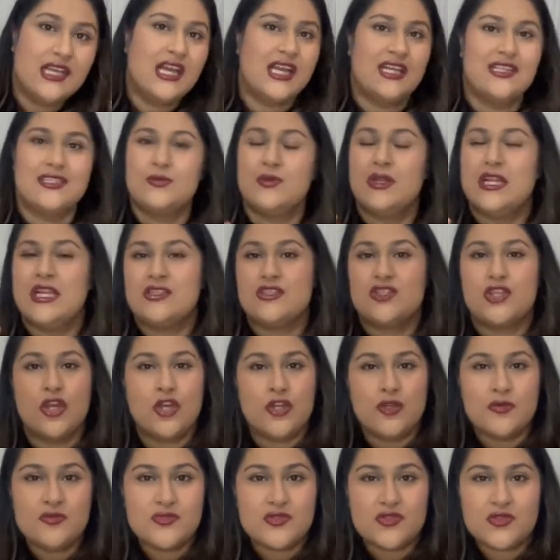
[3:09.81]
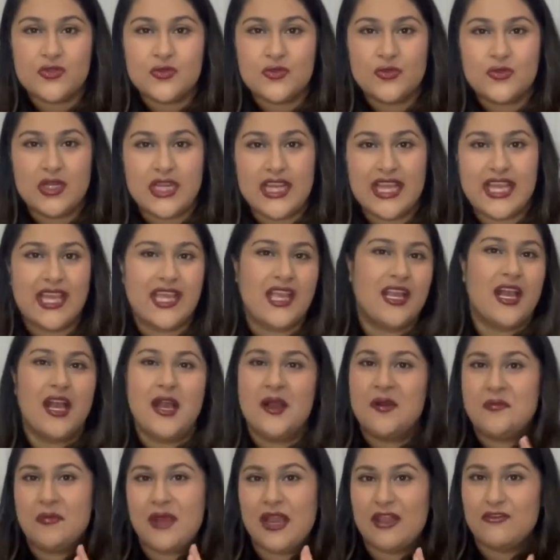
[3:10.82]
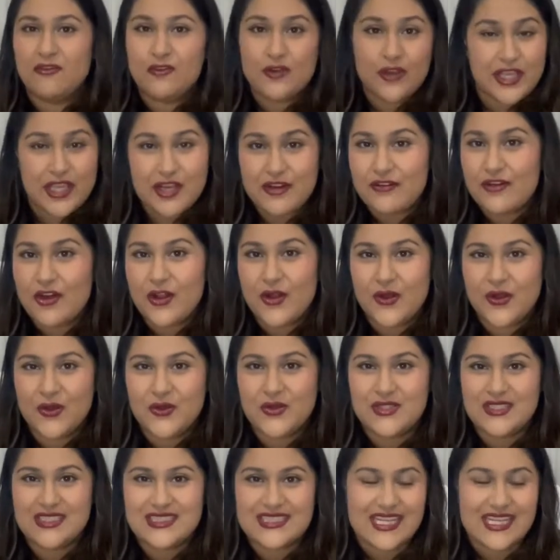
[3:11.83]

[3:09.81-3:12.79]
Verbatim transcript: as well as homeschooling my four-year-old